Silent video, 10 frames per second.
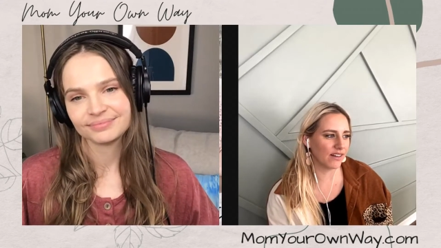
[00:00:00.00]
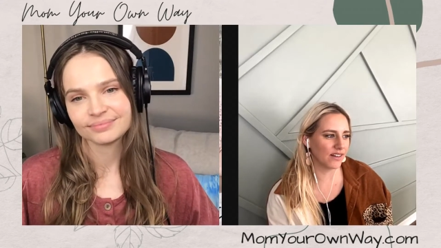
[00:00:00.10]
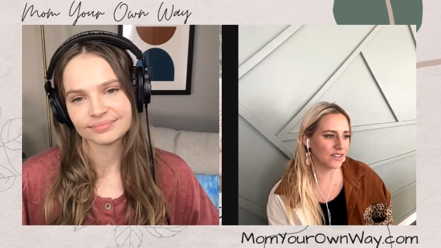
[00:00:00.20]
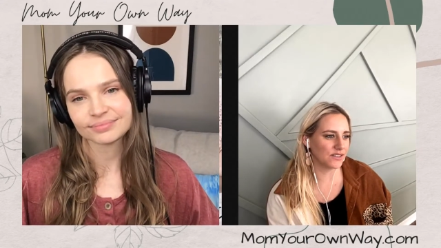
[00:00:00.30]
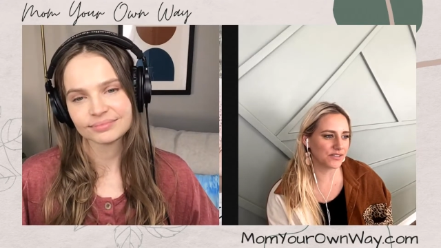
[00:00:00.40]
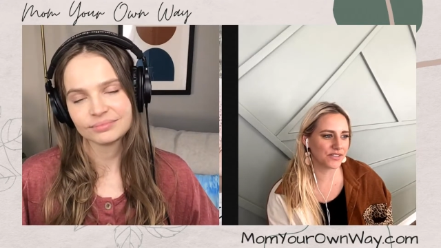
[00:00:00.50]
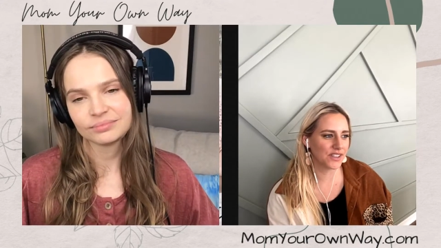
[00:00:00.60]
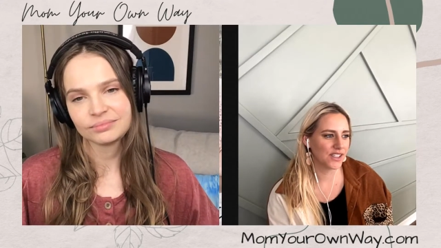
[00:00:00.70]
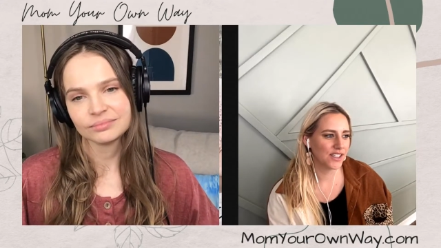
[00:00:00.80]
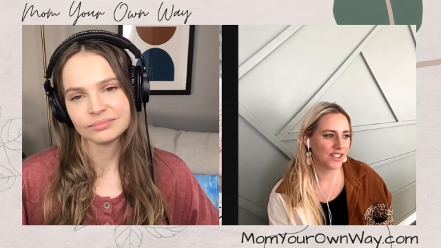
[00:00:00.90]
Speaker 1: of,
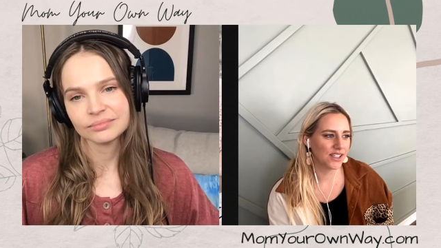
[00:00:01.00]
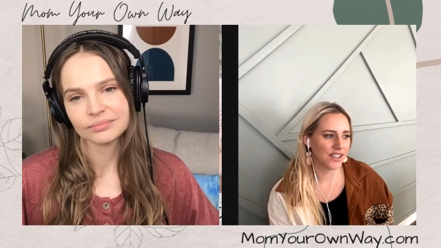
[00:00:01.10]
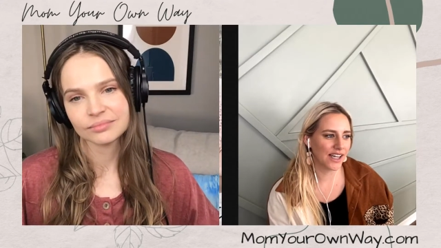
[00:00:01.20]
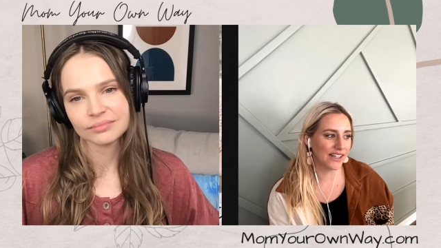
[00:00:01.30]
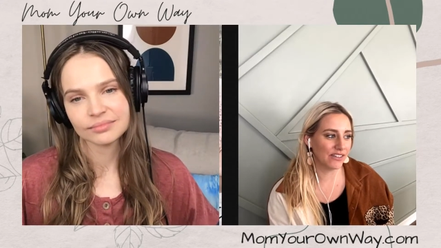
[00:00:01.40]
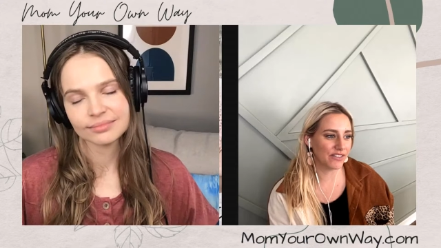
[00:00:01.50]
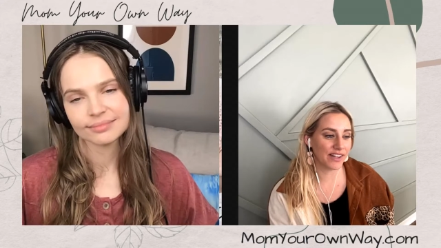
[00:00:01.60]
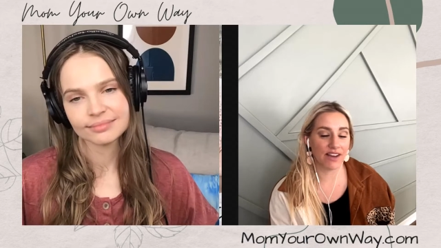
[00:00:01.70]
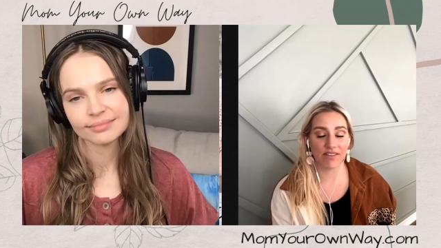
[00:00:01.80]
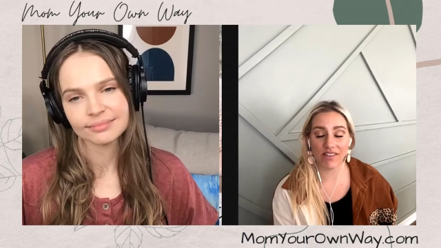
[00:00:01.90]
I don't even
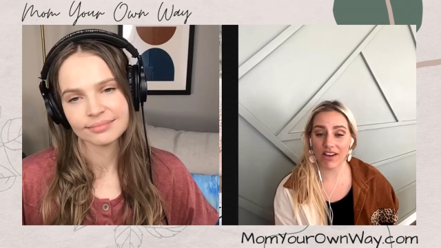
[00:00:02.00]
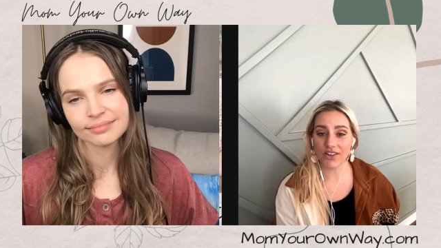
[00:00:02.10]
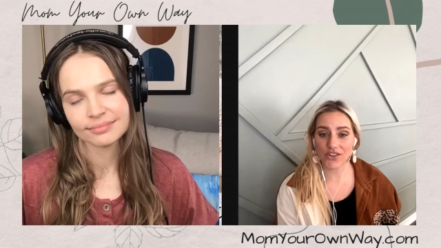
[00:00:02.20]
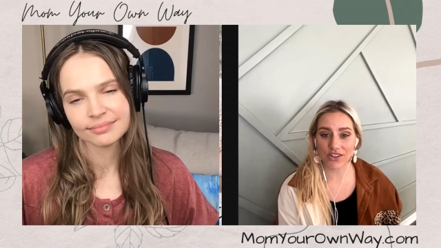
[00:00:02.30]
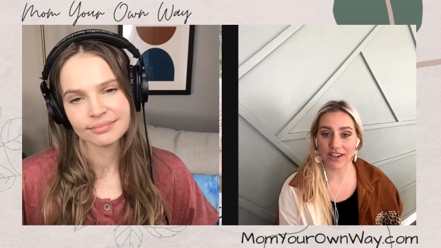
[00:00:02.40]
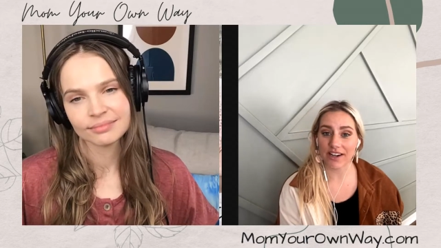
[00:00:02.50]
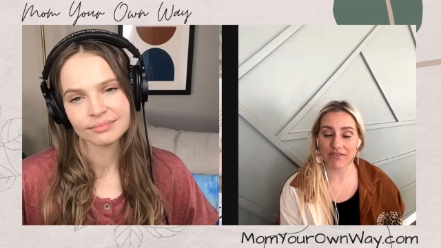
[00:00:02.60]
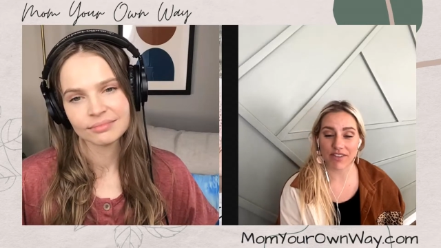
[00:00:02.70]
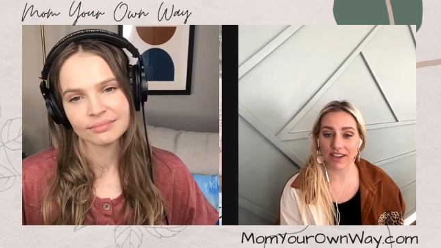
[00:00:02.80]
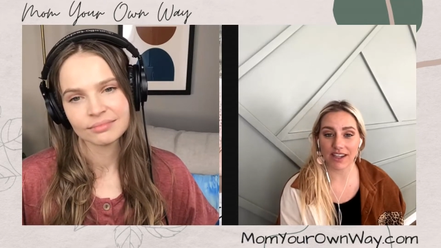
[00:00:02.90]
have the luxury of
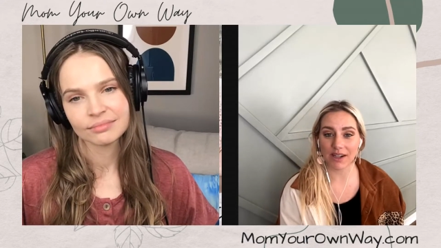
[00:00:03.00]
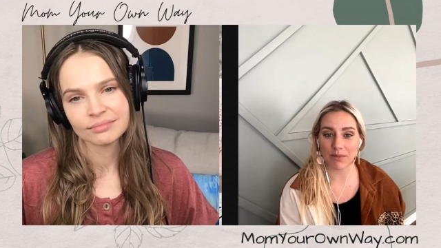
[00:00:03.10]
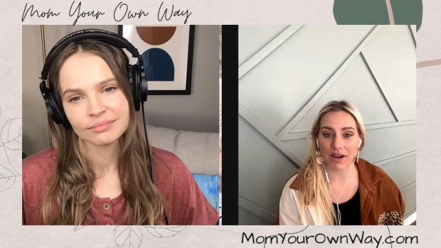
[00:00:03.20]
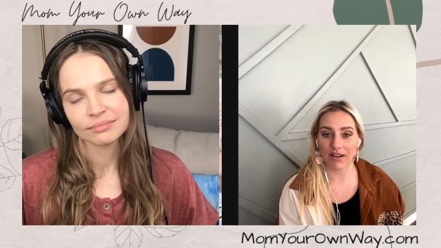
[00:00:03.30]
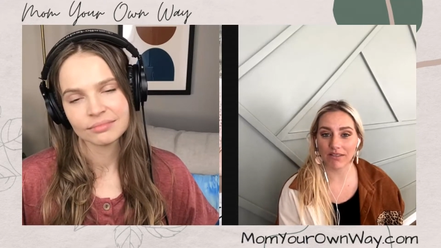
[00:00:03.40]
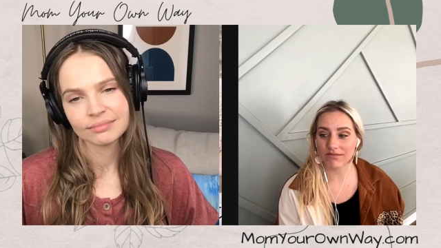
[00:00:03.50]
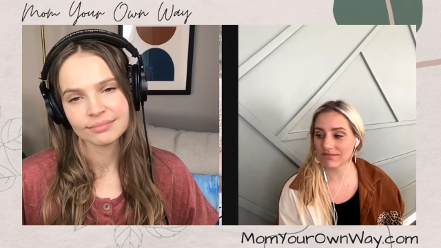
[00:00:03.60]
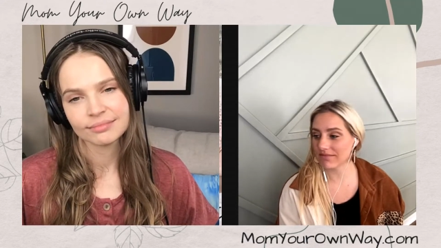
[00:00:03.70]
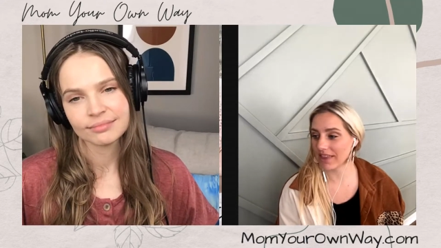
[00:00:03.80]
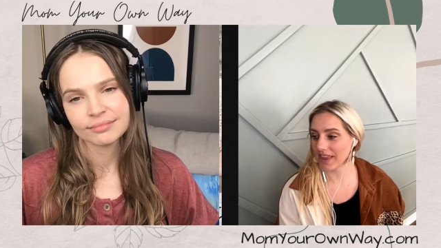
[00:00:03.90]
thinking about
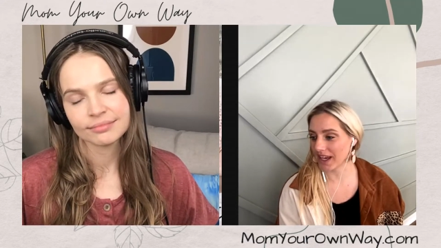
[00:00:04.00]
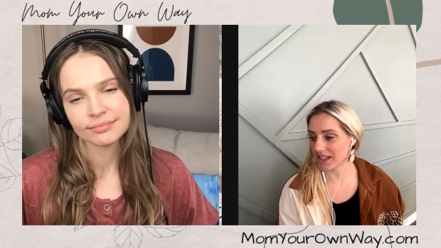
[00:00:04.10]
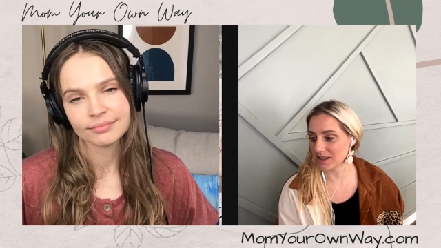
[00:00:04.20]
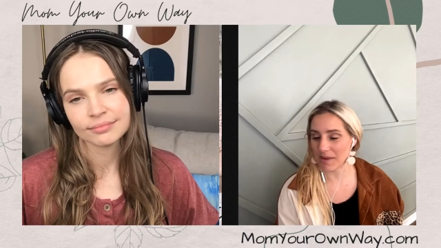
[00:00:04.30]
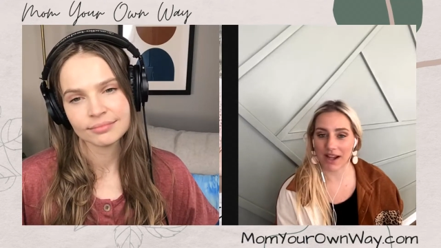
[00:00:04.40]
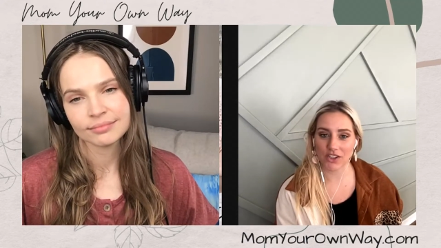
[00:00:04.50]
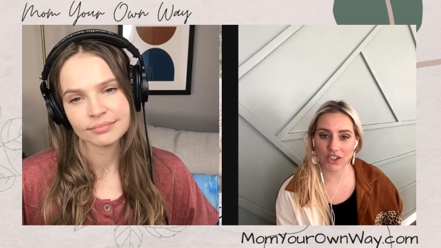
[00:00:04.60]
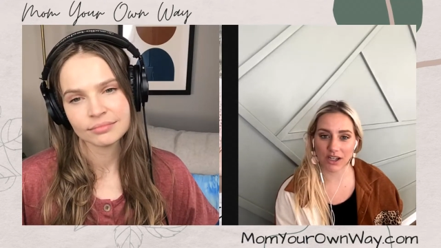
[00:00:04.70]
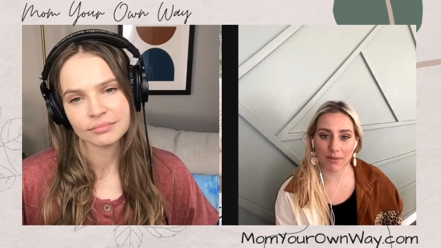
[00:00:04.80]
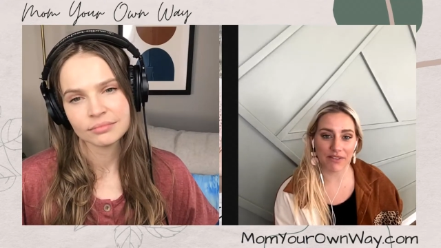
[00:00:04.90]
things
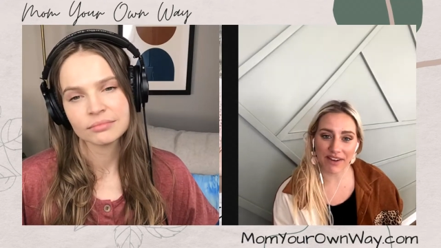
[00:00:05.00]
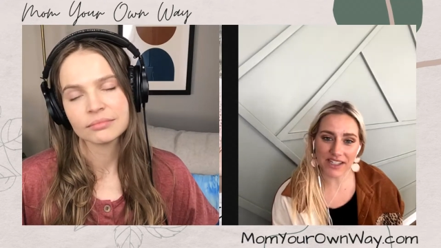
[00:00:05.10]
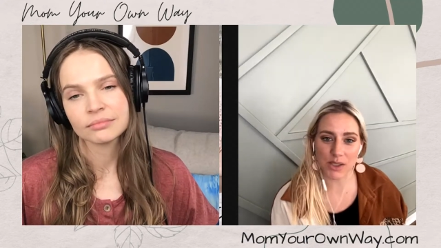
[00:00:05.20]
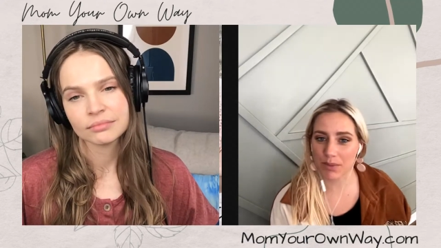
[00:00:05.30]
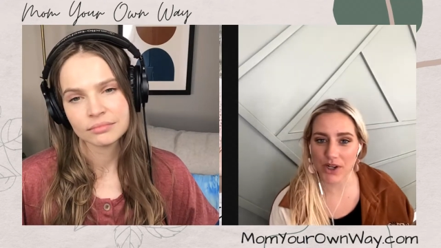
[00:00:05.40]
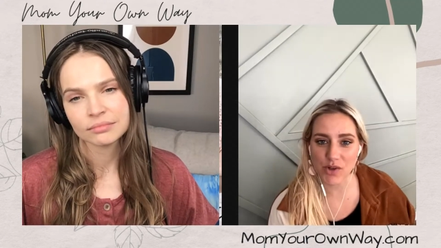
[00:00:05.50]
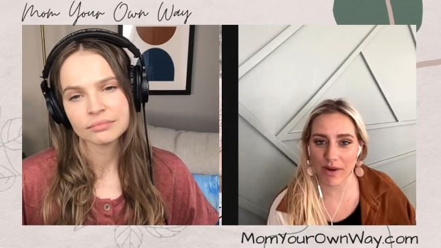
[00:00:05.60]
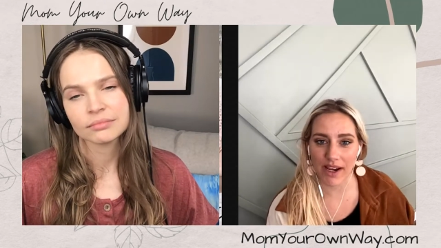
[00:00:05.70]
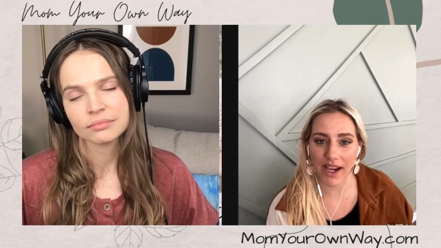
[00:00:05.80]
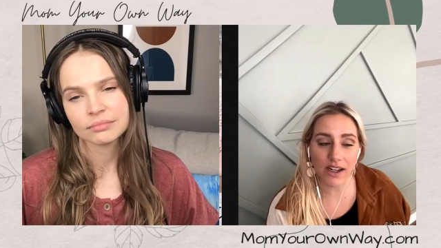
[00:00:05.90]
matching. I mean, if I get to brush my
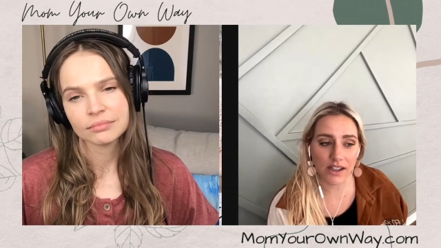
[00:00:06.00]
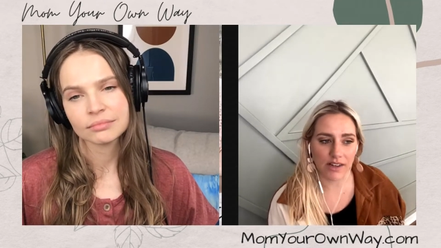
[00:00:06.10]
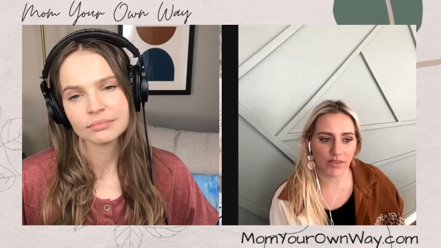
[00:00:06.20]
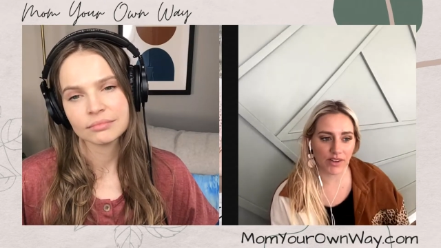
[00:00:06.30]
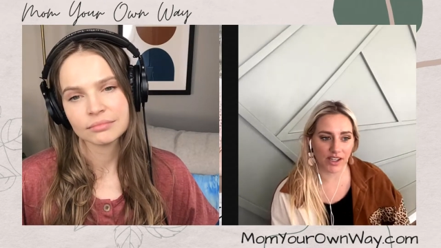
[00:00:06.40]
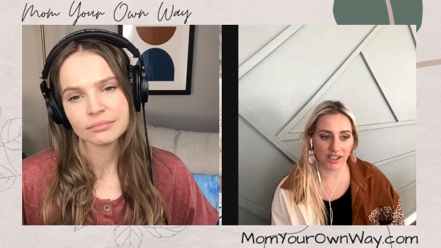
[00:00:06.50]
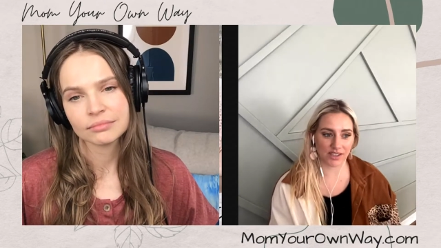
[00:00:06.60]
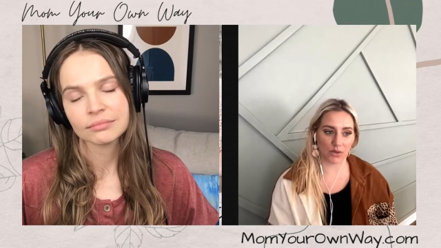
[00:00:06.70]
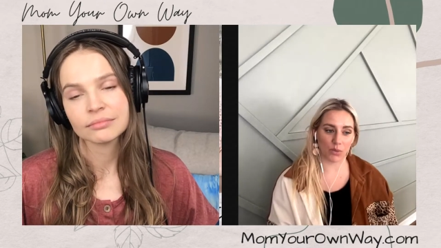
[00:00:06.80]
hair, I feel like it's a